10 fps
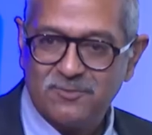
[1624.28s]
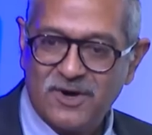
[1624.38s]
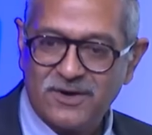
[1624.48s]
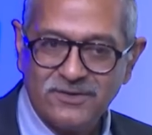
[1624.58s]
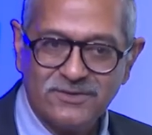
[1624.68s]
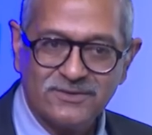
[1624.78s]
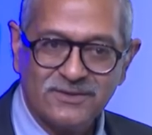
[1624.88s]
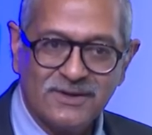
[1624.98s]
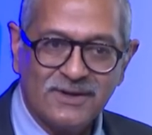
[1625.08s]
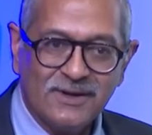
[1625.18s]
Bharat.
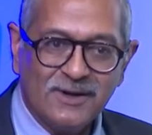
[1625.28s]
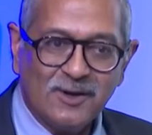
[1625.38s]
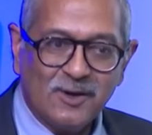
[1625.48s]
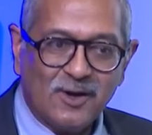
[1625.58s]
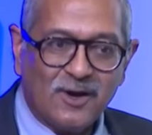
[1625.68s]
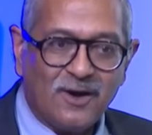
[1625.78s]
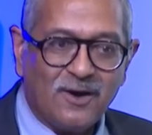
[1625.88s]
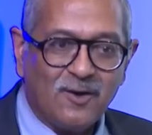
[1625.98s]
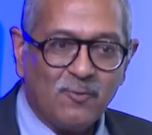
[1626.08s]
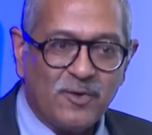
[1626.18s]

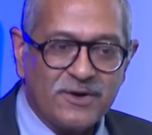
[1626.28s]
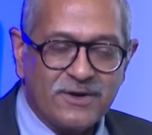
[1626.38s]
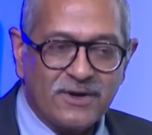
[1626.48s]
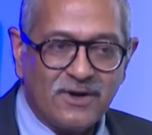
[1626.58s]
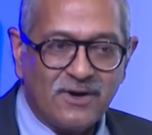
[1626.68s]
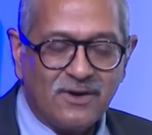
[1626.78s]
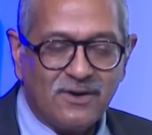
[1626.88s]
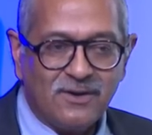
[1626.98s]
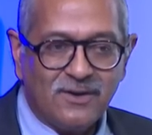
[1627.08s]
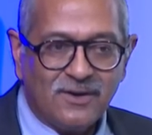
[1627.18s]
Uh, but uh,
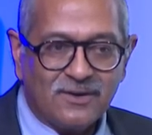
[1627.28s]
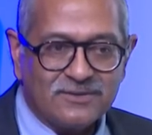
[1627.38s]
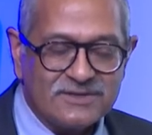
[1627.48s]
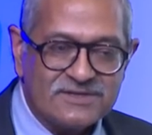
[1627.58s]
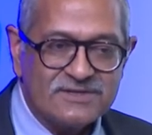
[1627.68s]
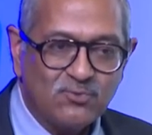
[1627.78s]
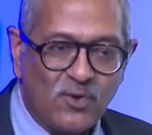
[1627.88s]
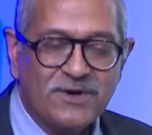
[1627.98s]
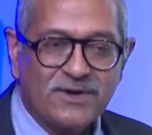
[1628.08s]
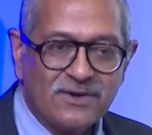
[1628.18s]
this is
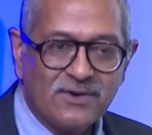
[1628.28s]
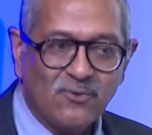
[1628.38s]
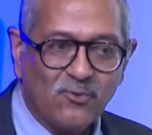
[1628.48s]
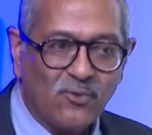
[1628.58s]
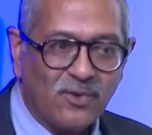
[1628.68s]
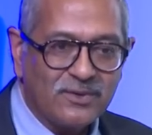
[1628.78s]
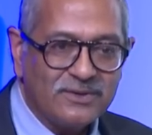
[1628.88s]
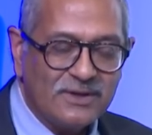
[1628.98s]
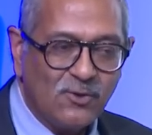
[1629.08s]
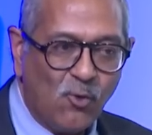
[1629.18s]
what
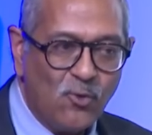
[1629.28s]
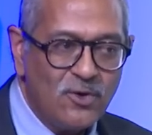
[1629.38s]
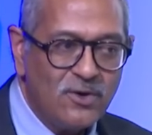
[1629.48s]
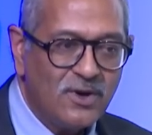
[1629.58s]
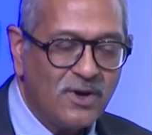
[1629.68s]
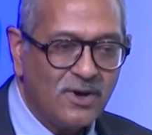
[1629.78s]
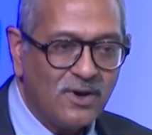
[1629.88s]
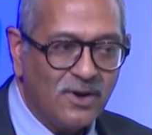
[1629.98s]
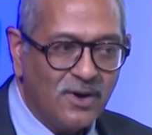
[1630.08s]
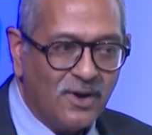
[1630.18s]
the whole
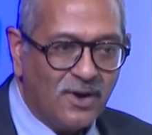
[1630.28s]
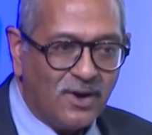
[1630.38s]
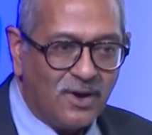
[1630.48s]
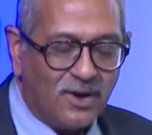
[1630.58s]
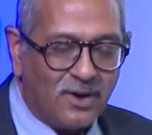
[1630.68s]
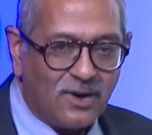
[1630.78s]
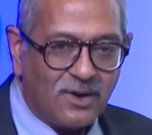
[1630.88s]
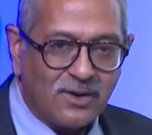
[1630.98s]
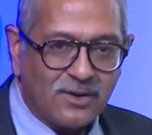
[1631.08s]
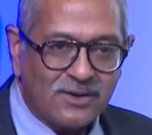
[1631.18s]
uh,
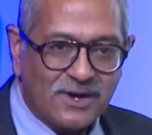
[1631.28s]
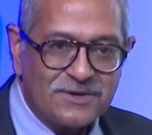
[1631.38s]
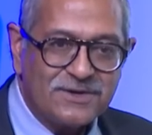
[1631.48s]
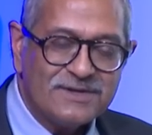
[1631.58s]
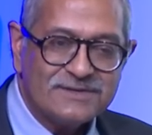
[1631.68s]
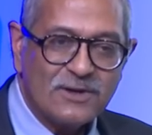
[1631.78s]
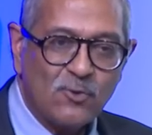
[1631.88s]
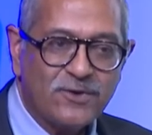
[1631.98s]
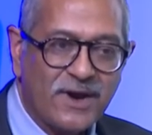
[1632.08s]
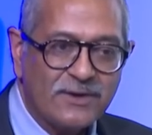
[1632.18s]
uh, country countries now
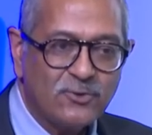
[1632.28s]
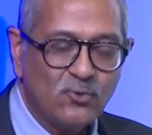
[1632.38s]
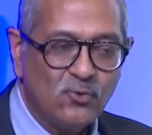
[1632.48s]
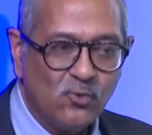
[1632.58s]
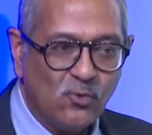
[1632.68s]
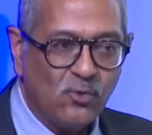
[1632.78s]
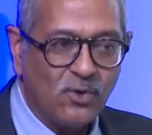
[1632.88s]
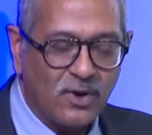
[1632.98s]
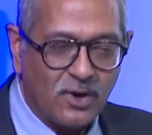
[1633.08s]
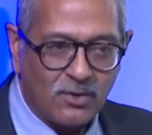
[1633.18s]
trying to
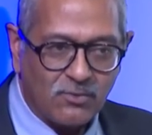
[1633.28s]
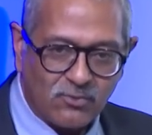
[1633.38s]
uh,